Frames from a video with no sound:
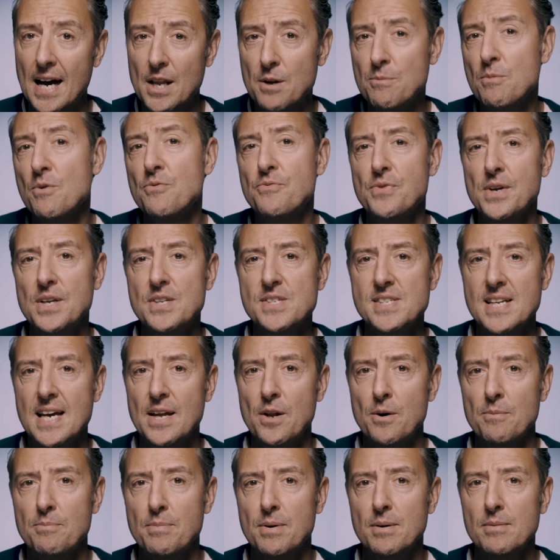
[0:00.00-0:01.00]
anamorphic
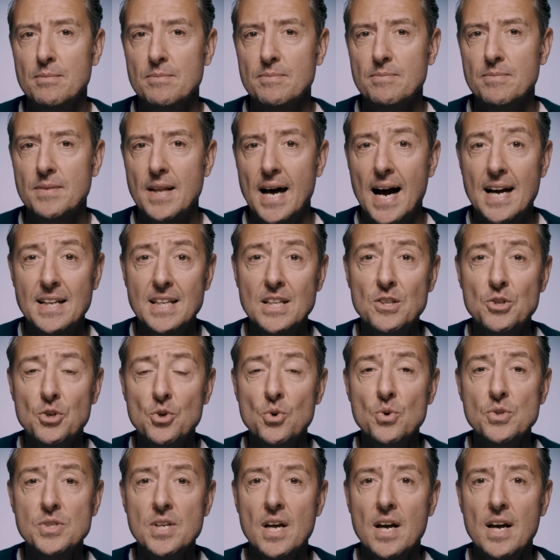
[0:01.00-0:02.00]
setup. I did
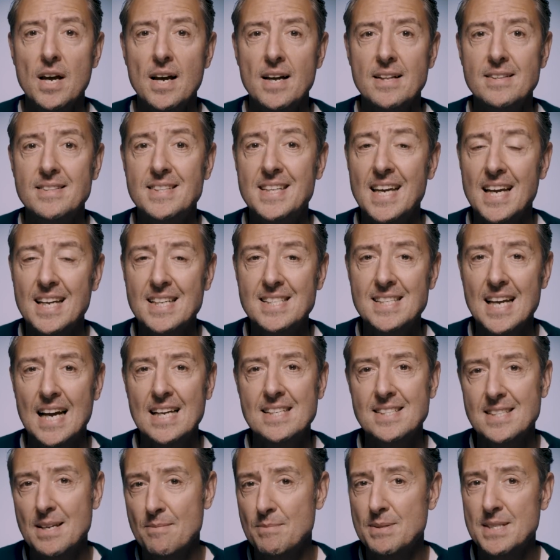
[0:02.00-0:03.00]
use the exact
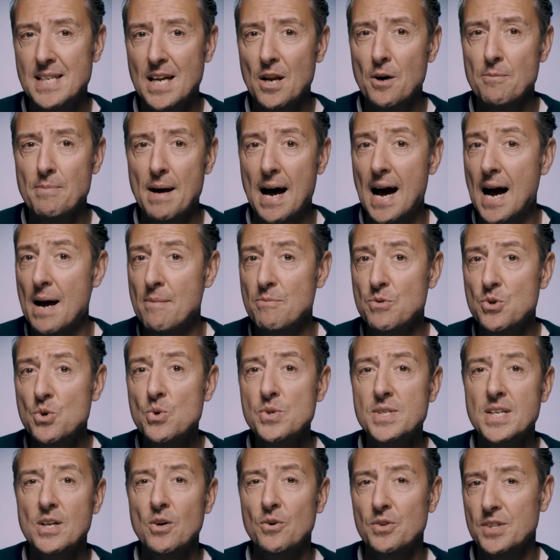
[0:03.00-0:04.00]
same setup I'm
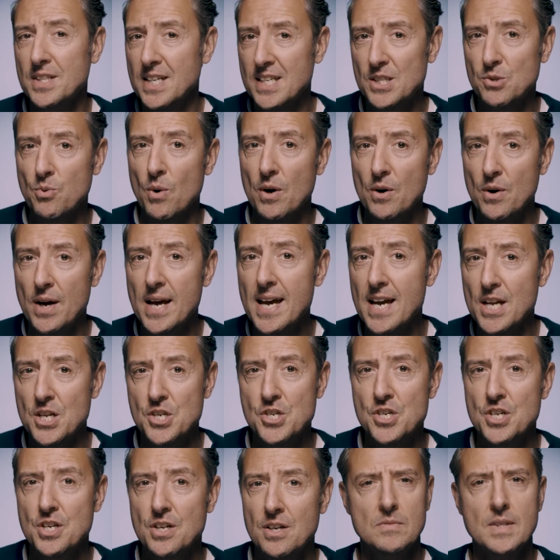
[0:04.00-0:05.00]
using on the
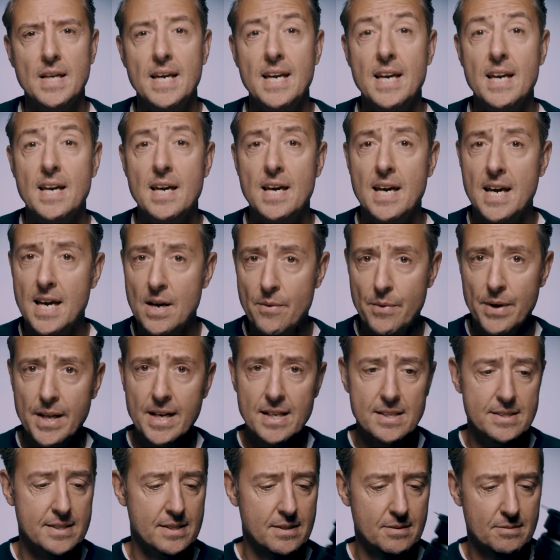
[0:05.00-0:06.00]
S1H. Here it
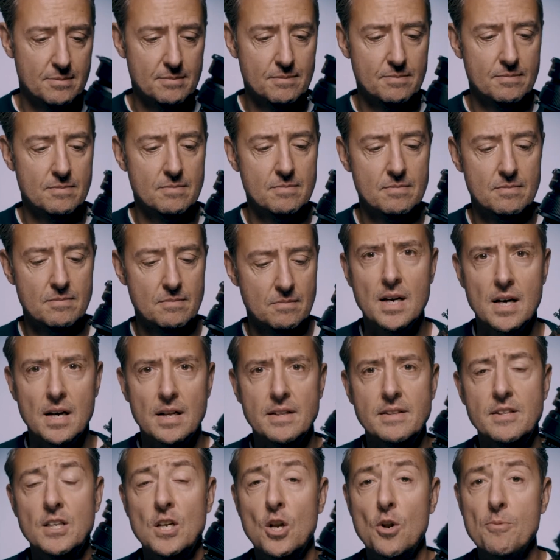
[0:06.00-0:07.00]
is.
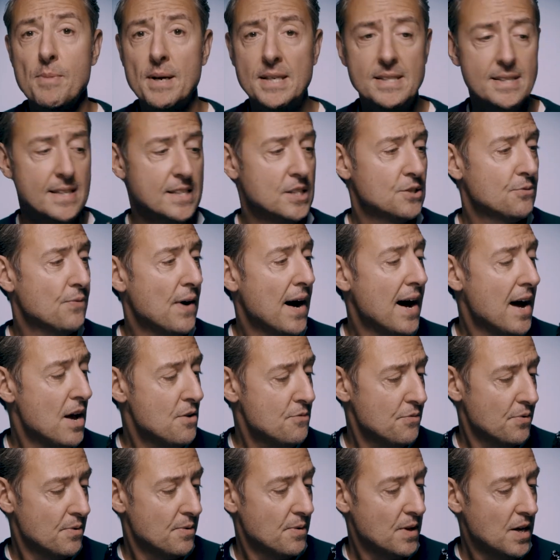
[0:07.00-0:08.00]
The Lumix
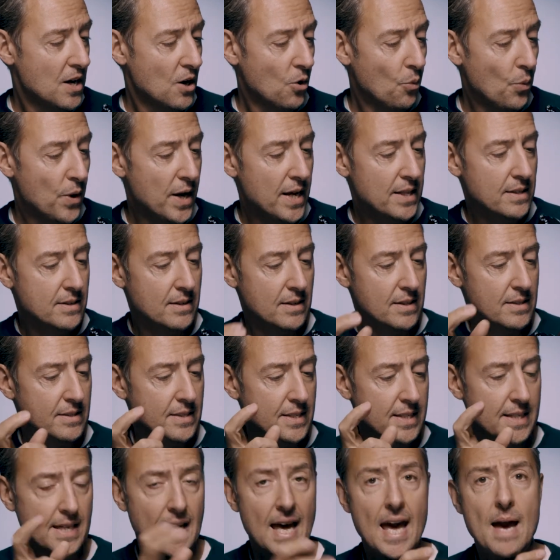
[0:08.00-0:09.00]
S5, with
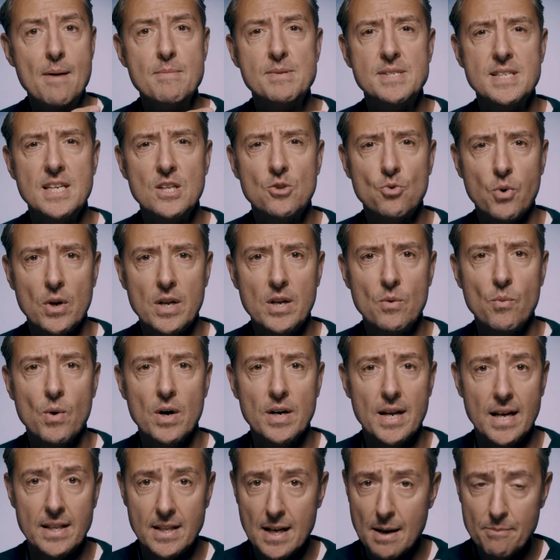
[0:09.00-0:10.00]
the
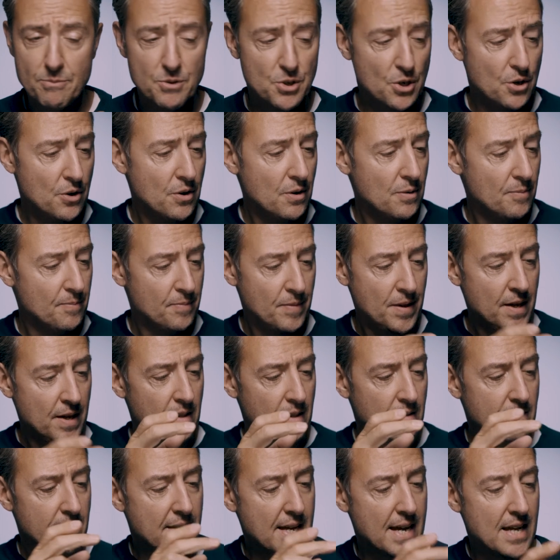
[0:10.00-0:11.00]
MC21 adapter.
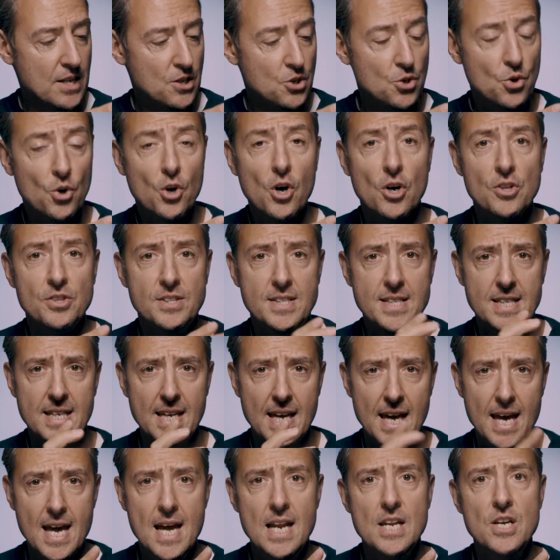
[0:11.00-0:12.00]
Then you got the
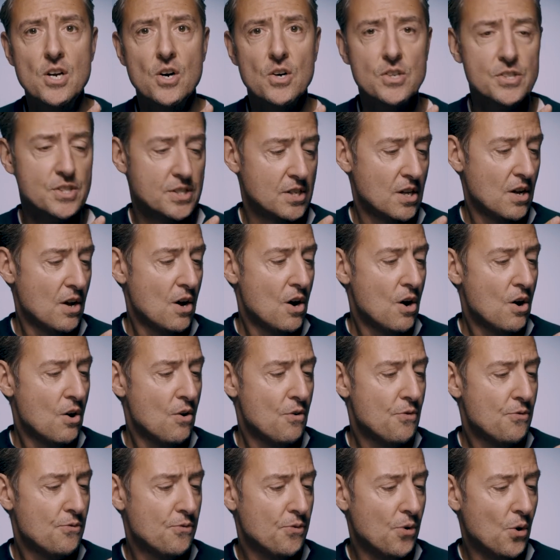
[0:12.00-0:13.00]
Helios
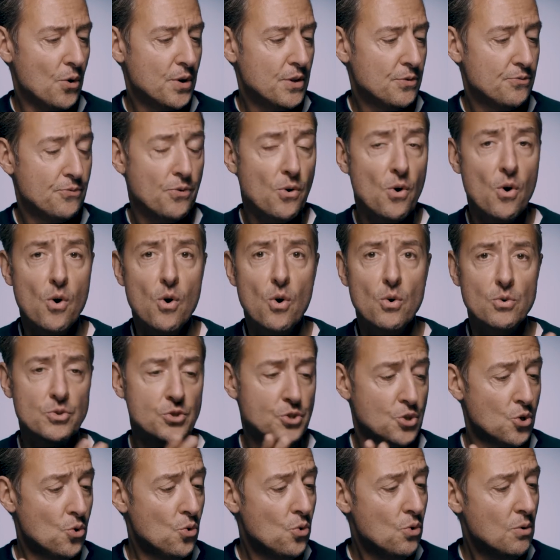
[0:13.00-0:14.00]

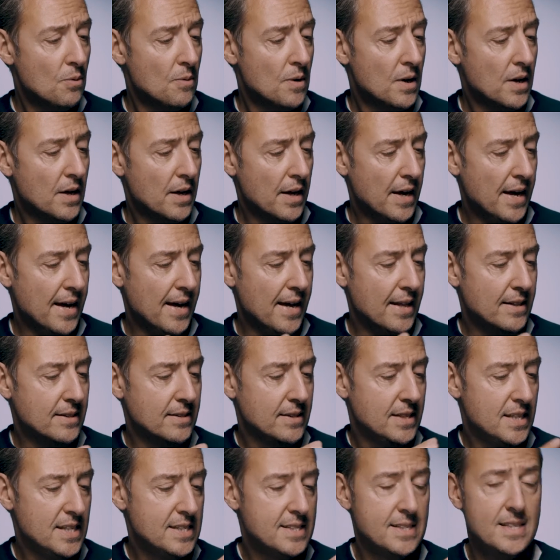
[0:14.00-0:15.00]
44-2 and
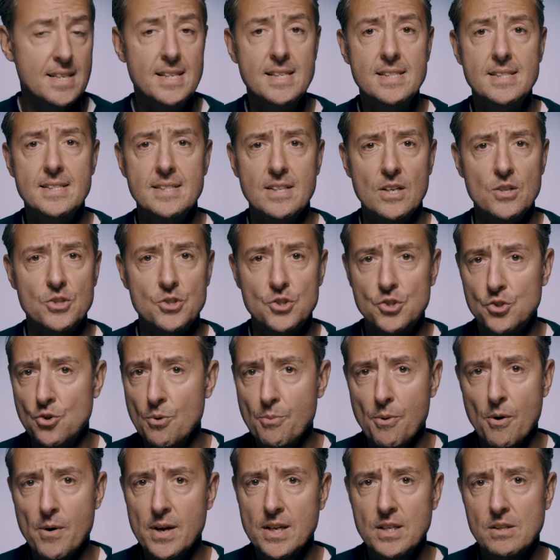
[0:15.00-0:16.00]
this is
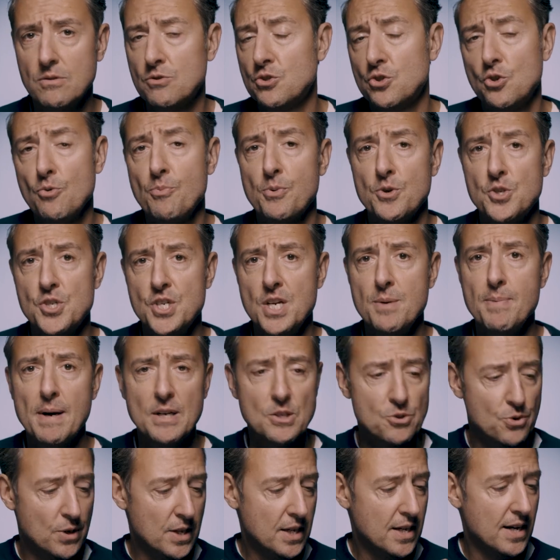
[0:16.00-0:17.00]
super super cheap
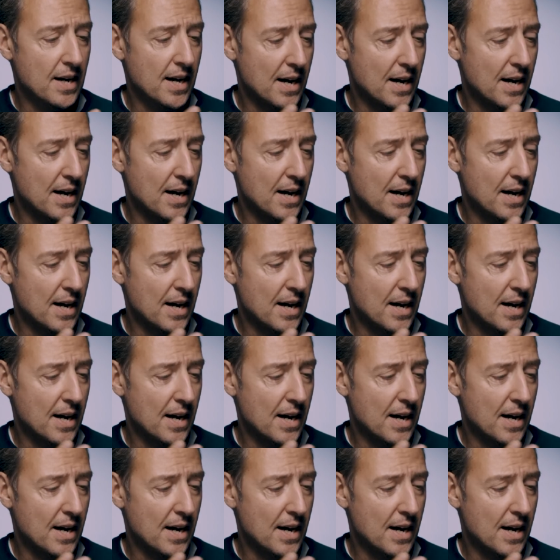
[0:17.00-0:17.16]
actually.